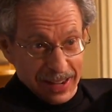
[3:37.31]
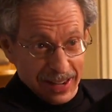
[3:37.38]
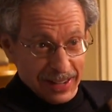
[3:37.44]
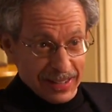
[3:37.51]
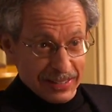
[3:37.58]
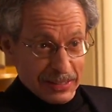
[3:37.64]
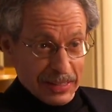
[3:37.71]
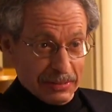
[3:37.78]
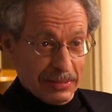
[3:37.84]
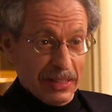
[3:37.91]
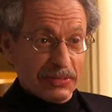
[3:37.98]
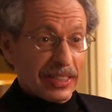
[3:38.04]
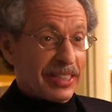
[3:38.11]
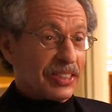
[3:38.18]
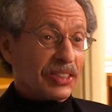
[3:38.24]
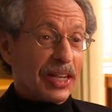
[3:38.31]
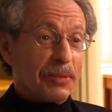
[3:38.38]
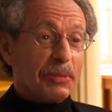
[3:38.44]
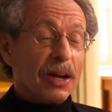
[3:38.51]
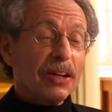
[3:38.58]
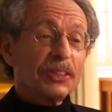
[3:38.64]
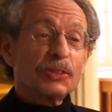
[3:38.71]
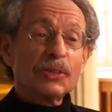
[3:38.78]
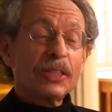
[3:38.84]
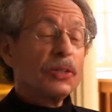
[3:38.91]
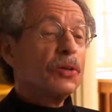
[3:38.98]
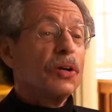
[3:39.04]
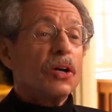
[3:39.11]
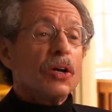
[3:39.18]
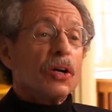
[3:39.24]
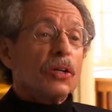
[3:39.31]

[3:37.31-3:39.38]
that lived in the same country.